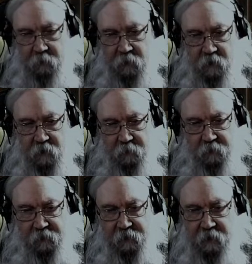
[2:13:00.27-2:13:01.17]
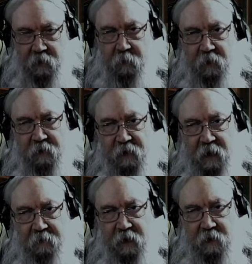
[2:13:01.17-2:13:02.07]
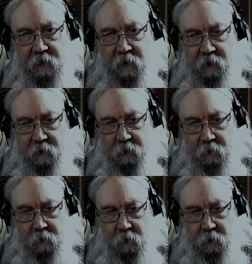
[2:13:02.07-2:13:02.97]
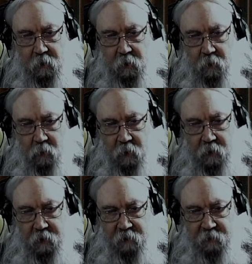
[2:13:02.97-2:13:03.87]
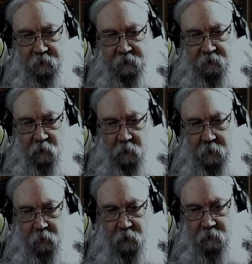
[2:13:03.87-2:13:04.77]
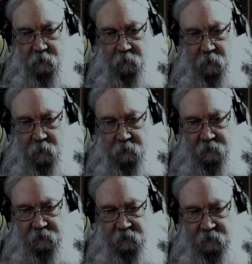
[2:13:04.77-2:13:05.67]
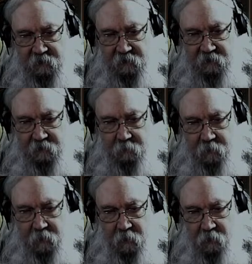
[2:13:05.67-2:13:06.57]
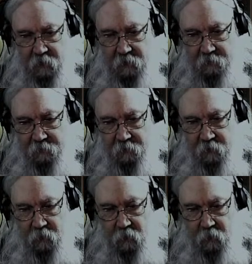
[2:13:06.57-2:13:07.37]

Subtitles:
that one completed because I have not done it. We're going to hit some of these grammar marks in this paragraph.